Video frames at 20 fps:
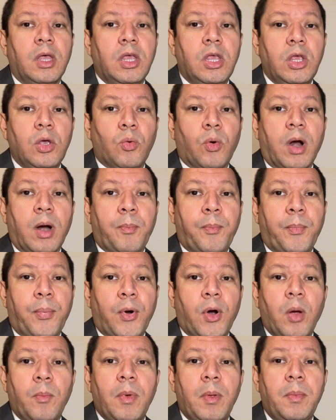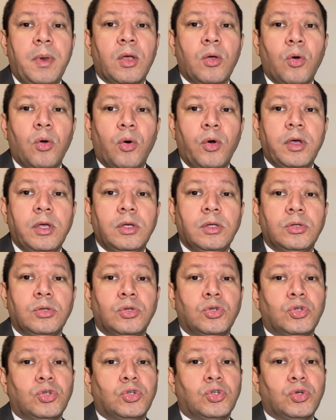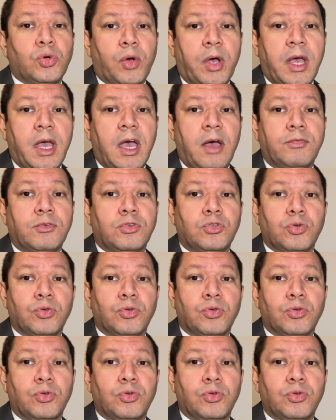You are probably going to have